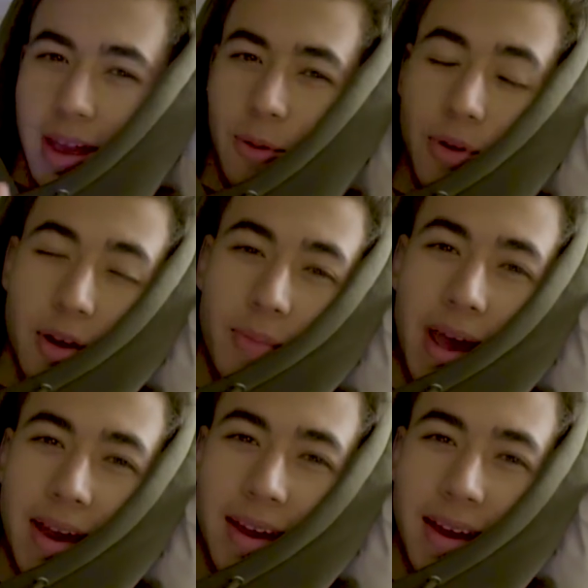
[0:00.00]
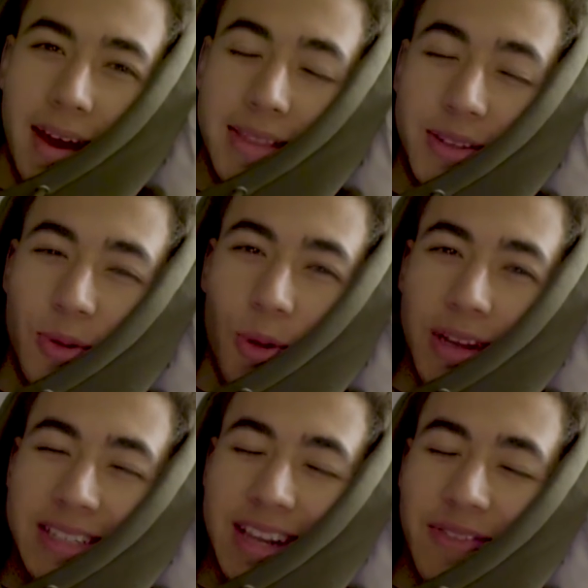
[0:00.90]
And we are back at the
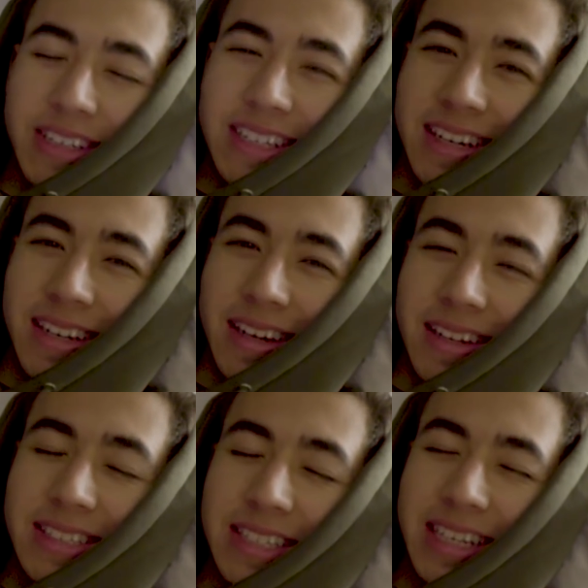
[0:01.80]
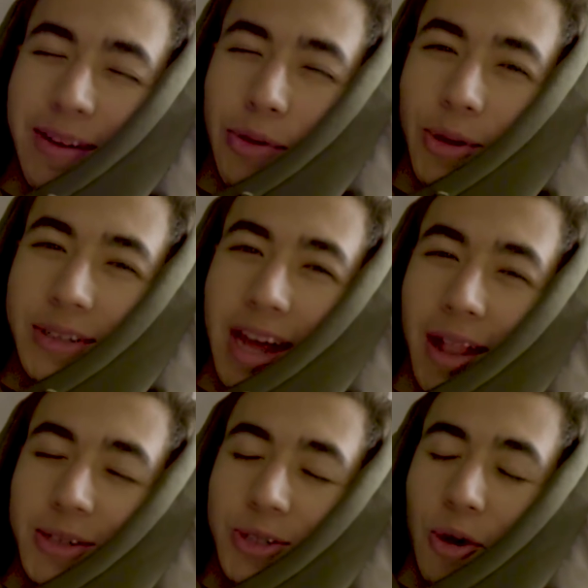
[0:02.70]
twenty seventeen C W L
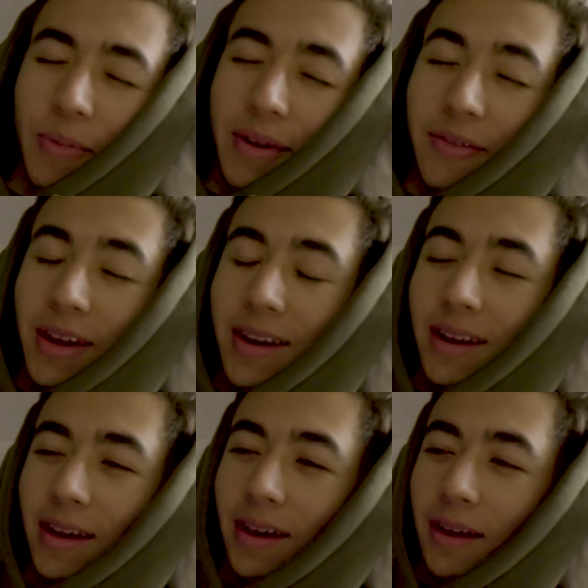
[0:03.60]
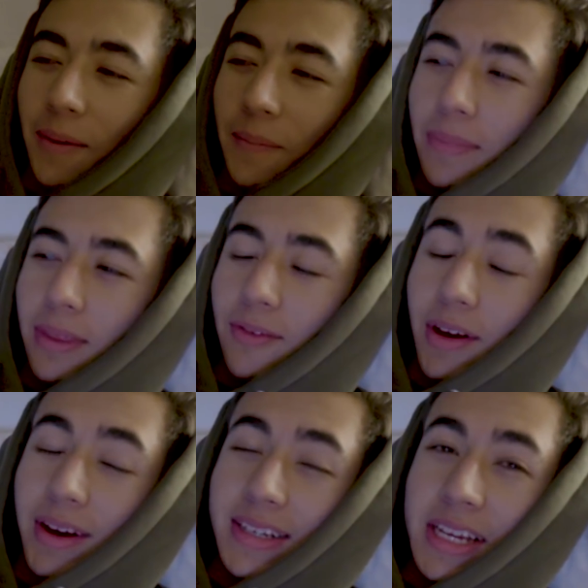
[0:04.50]
Dallas Open event. Um,
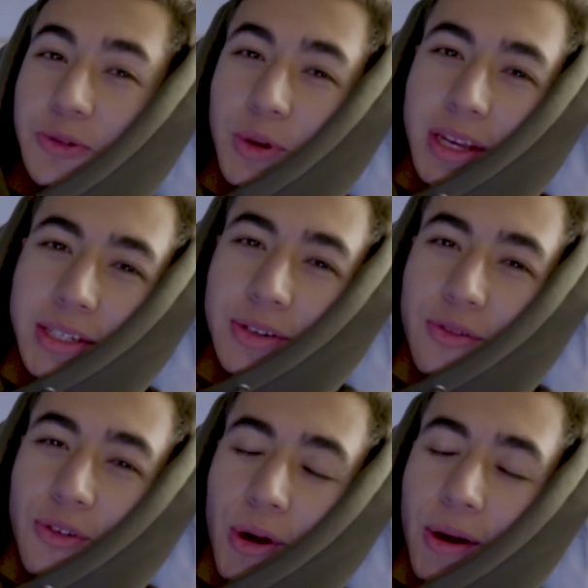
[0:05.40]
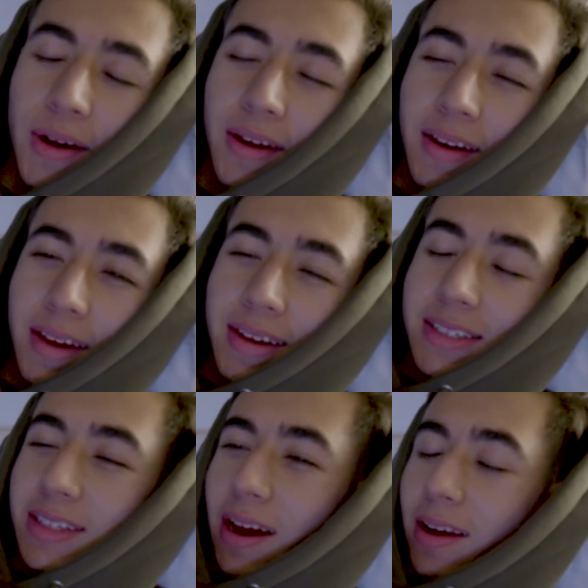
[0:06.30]
very intense weekend so far.
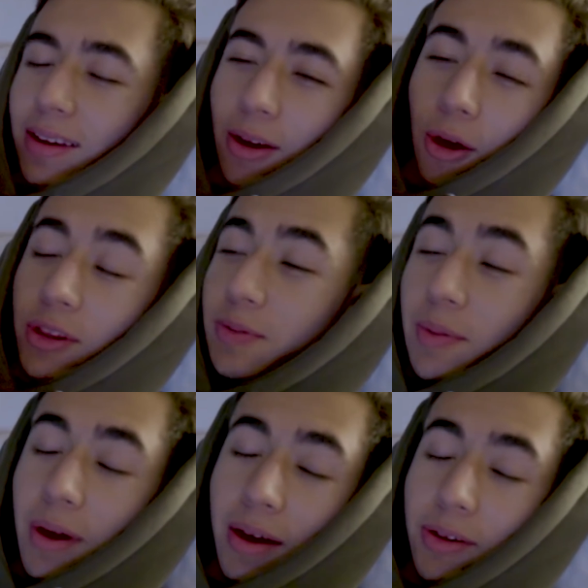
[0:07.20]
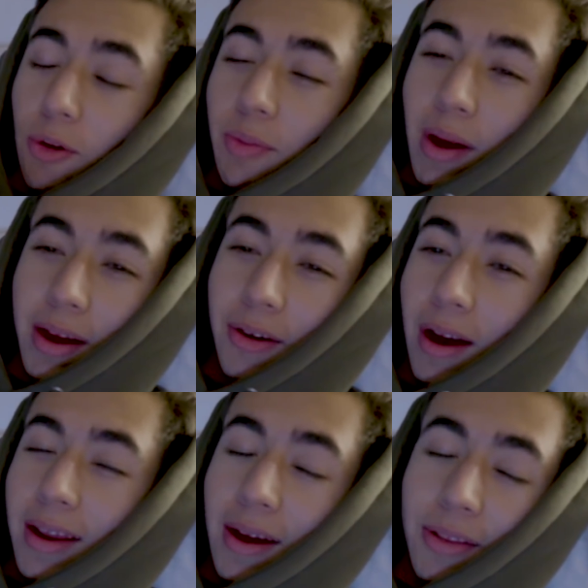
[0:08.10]
Just kind of, you know, all these people out here in the open bracket
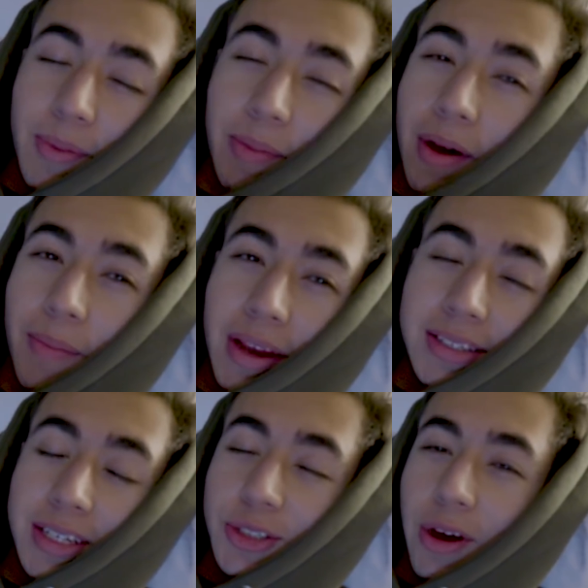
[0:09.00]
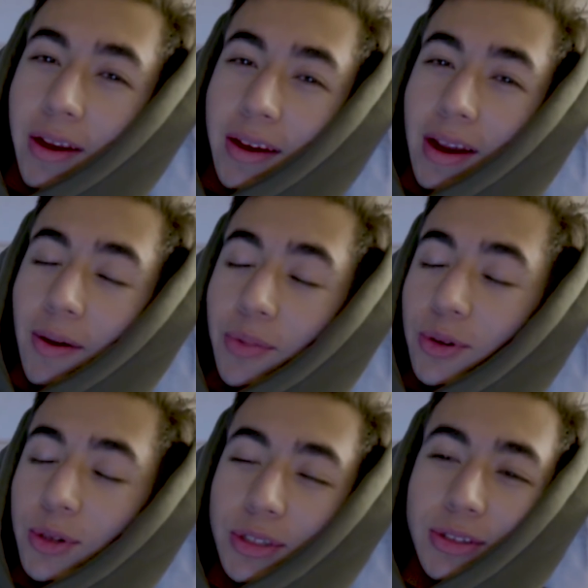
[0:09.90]
grinding out. The people on main stage grinding it out. But
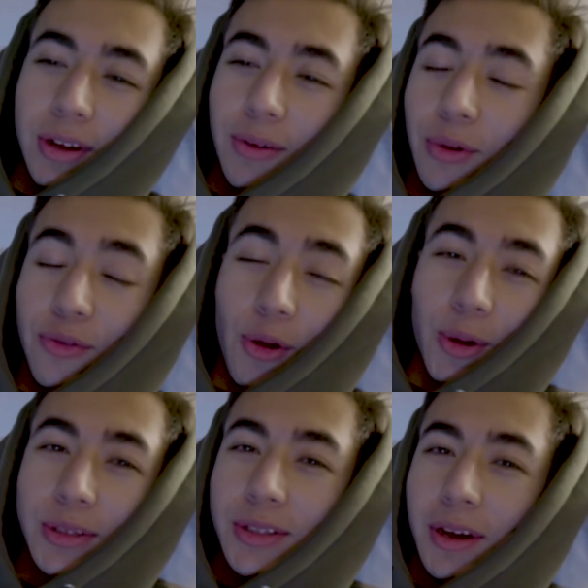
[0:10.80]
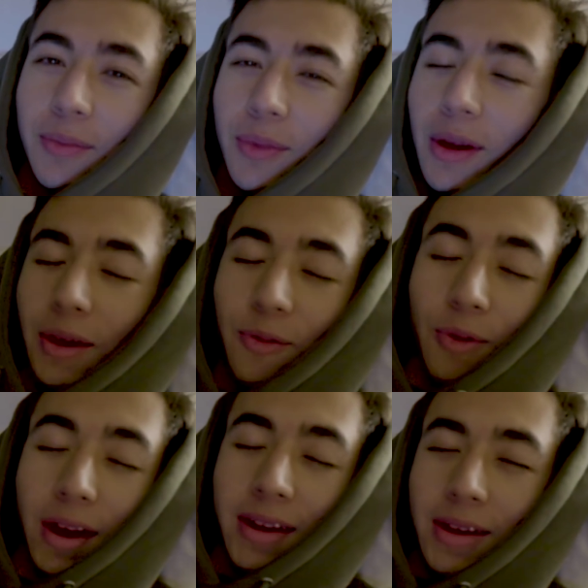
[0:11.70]
we were just, uh, real focused up,
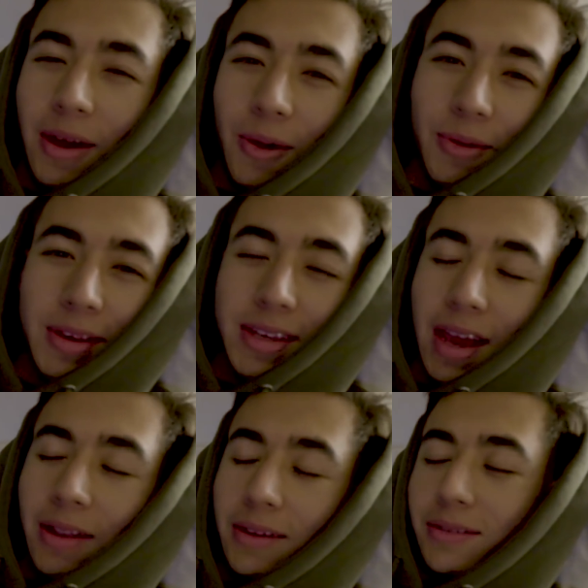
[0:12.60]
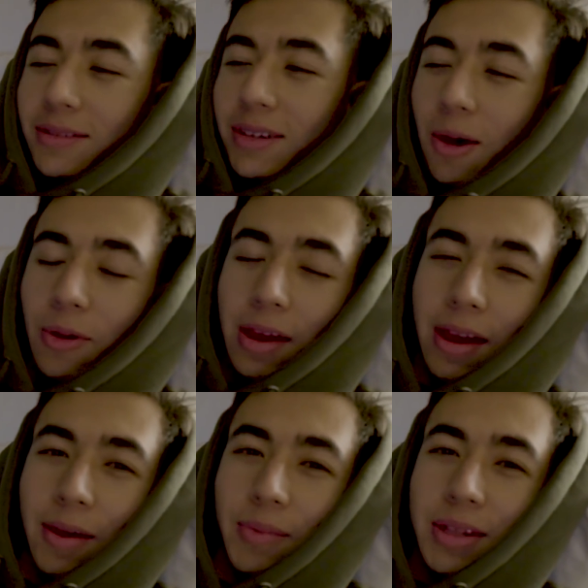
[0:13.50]
ready to go, yelling, going
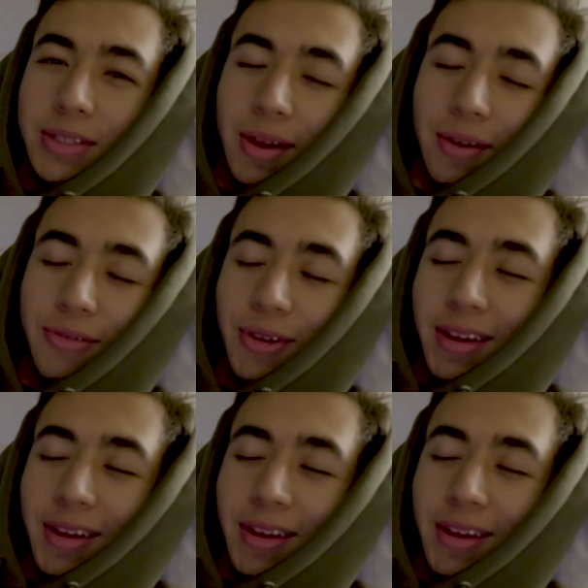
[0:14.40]
ham and stuff.